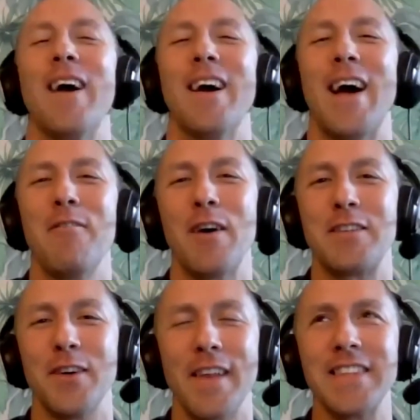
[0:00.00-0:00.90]
man,
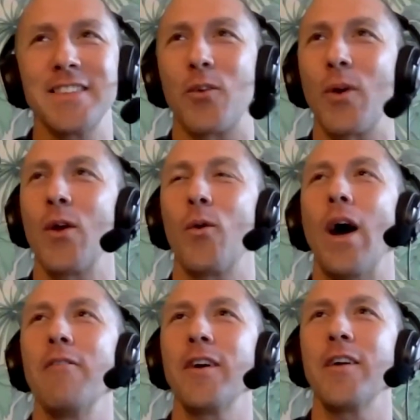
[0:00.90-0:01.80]
so that's a great.
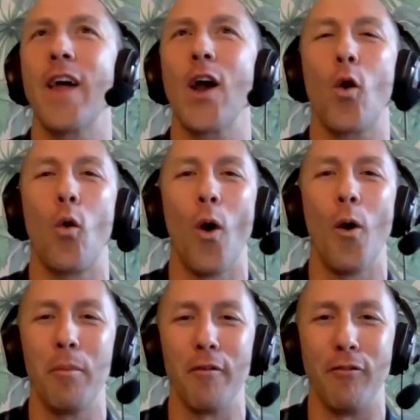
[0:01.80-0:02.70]
I've heard that
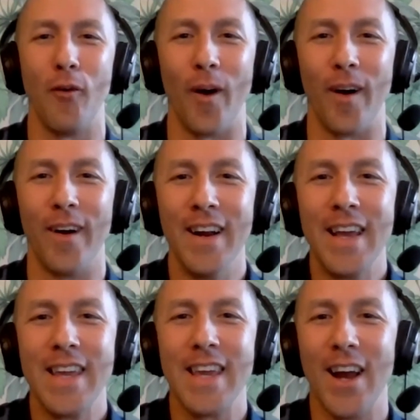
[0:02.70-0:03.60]
quote before.
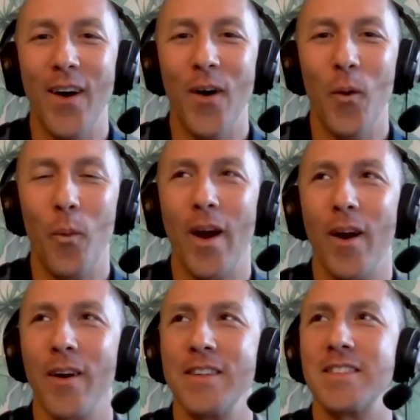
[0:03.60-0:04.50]

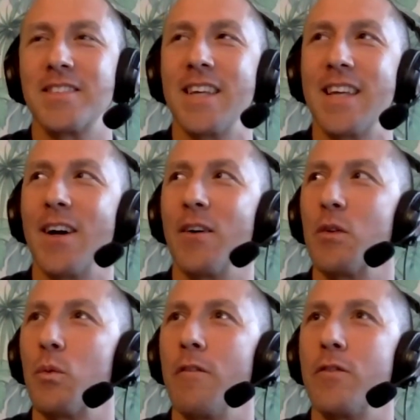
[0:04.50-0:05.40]
Where this, do
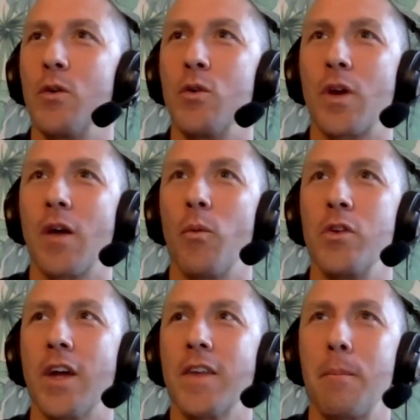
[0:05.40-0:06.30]
you get, when
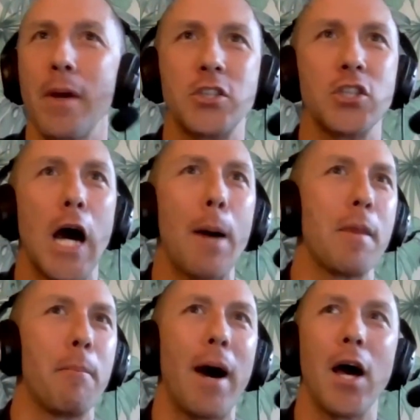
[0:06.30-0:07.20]
you get the big job
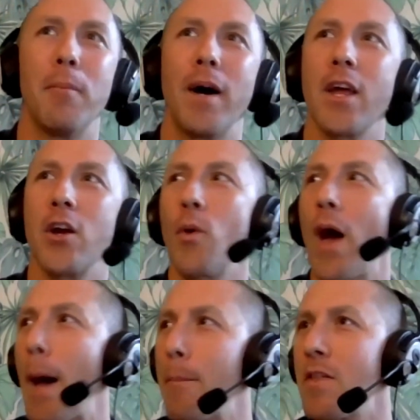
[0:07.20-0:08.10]
and the pile of money, are you
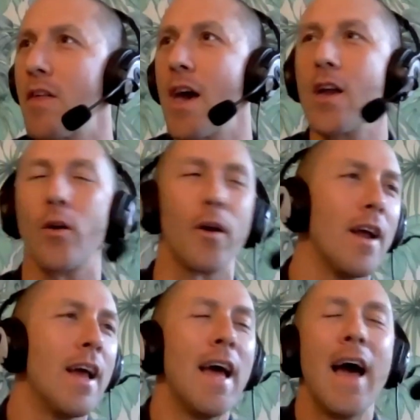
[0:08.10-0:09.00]
happy then, or,
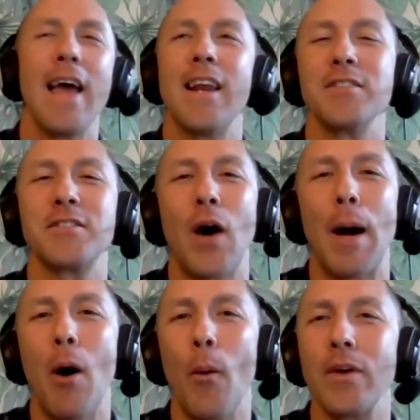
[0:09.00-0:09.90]
So
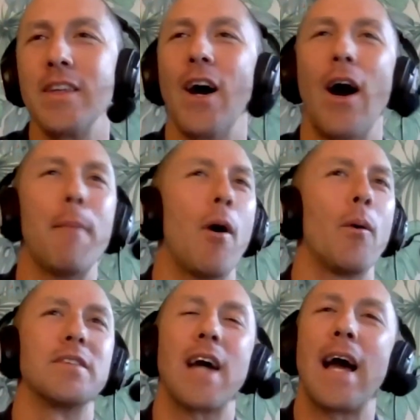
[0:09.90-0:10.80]

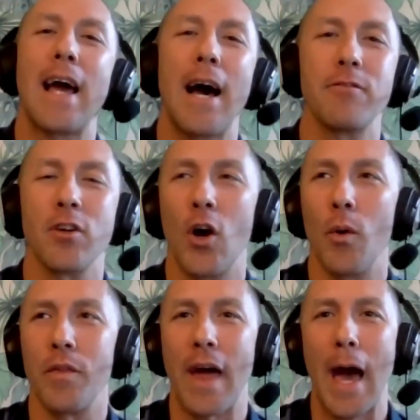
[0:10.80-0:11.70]
I have to go
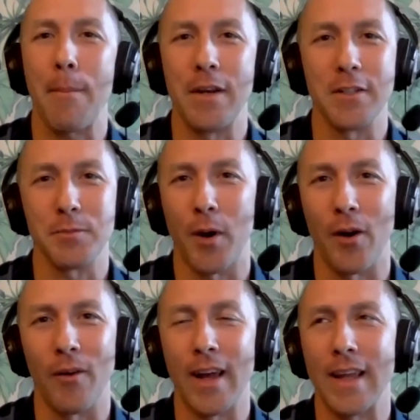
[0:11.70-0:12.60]
with the happiness
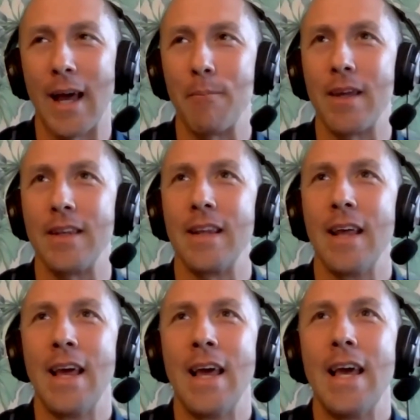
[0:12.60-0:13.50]
part, right? I mean,
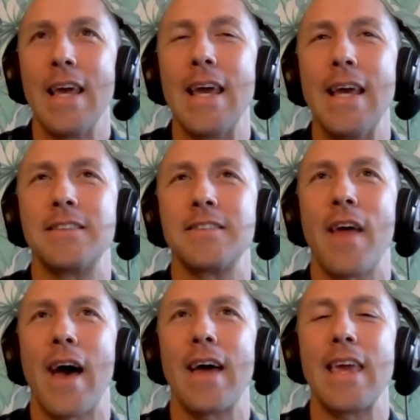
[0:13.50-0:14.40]
it's
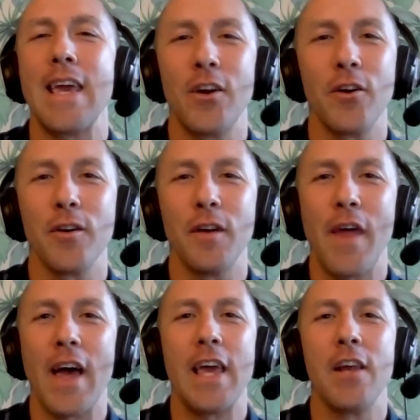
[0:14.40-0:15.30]
that
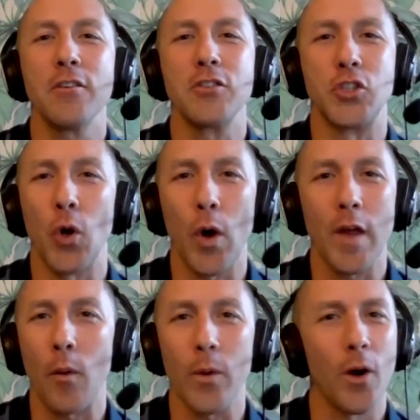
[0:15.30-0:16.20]
inner joy
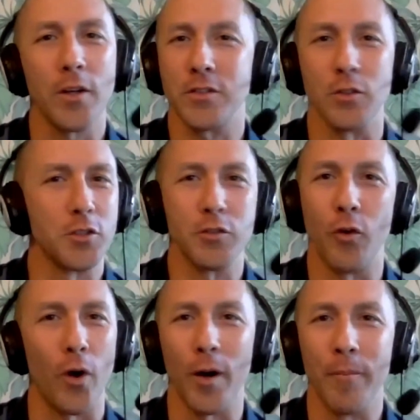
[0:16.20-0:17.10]
that we all search
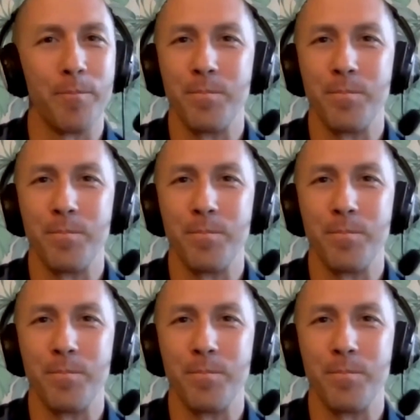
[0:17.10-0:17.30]
for,